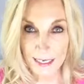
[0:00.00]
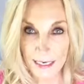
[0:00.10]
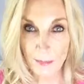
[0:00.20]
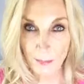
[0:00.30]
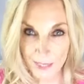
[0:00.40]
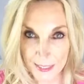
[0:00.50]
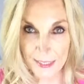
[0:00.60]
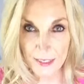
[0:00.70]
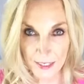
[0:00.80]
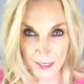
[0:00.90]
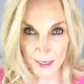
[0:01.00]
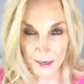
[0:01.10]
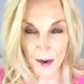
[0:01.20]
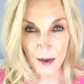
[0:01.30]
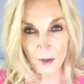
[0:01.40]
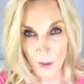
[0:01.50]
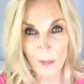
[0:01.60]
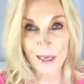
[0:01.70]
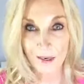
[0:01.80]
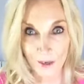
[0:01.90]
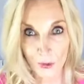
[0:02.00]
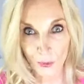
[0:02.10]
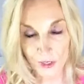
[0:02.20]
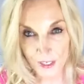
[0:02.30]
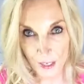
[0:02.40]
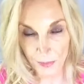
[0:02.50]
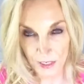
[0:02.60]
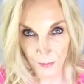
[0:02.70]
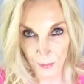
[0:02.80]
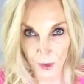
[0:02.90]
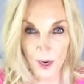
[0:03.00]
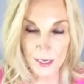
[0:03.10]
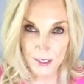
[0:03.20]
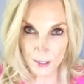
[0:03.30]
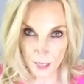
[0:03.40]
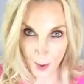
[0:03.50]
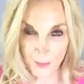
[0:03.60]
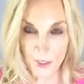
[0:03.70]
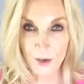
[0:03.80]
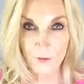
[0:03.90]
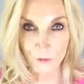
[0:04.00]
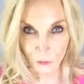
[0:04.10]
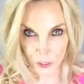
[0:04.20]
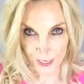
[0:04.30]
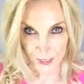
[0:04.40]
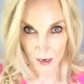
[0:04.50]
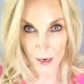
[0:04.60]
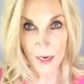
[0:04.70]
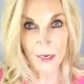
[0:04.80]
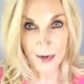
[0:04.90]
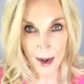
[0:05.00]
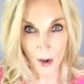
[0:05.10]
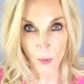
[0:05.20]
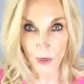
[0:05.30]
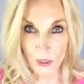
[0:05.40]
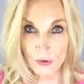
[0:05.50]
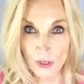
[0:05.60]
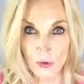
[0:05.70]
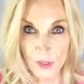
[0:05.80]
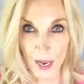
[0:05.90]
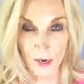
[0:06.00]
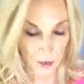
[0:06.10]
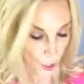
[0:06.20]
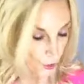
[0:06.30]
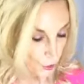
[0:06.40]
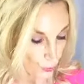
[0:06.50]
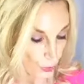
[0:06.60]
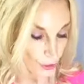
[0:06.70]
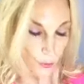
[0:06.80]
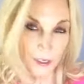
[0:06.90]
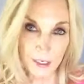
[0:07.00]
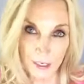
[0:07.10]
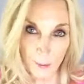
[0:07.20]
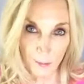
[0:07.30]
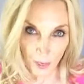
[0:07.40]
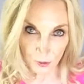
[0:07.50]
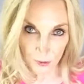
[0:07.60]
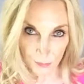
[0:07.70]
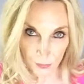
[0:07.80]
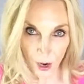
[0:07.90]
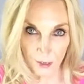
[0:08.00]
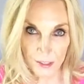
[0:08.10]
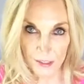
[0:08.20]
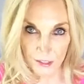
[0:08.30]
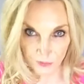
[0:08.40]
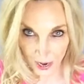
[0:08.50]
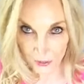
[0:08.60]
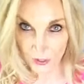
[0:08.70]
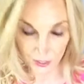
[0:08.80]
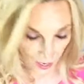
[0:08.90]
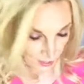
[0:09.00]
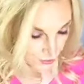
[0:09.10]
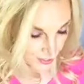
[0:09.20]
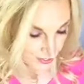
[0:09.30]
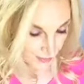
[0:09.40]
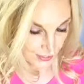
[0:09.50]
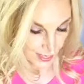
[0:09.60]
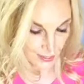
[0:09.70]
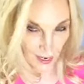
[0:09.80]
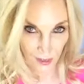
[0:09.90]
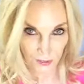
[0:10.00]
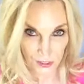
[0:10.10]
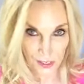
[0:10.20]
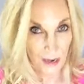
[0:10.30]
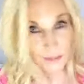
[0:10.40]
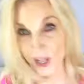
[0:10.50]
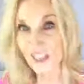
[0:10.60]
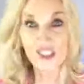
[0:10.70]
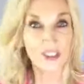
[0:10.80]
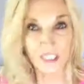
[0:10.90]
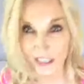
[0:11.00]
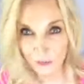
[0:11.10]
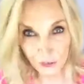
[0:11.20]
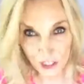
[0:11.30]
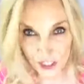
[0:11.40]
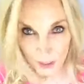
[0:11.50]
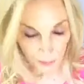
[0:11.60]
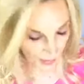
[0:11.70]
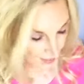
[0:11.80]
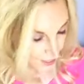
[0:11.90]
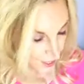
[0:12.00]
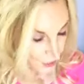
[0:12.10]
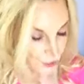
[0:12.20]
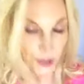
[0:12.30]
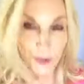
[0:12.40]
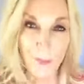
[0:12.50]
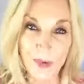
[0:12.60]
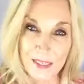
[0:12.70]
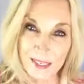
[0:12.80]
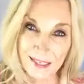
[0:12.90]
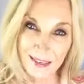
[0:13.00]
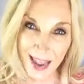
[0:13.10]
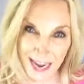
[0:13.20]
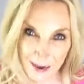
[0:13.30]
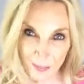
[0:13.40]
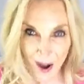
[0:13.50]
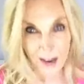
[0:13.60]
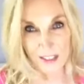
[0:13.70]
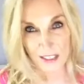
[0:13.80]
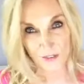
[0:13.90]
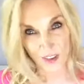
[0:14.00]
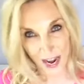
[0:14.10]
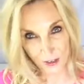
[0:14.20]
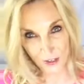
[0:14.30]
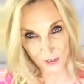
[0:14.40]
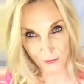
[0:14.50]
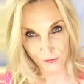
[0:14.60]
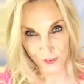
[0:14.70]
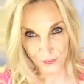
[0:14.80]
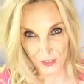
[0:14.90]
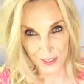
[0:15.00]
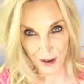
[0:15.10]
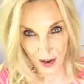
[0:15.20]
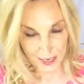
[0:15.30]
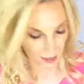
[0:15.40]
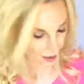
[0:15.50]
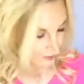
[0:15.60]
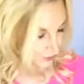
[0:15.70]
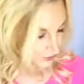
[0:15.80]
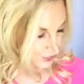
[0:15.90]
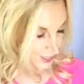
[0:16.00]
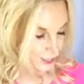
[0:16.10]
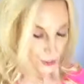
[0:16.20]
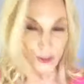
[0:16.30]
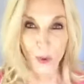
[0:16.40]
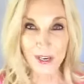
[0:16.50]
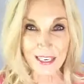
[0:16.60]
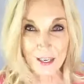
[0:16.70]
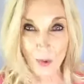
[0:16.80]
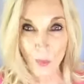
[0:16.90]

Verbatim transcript: E P T, the beginning of the word September, SEPTFREE. Now, when you do that, you are going to get a bundle of products that's valued at one hundred seventy-eight dollars, plus you're going to get free shipping. You're going to get an A box that's valued at fifty-nine dollars. You're going to get a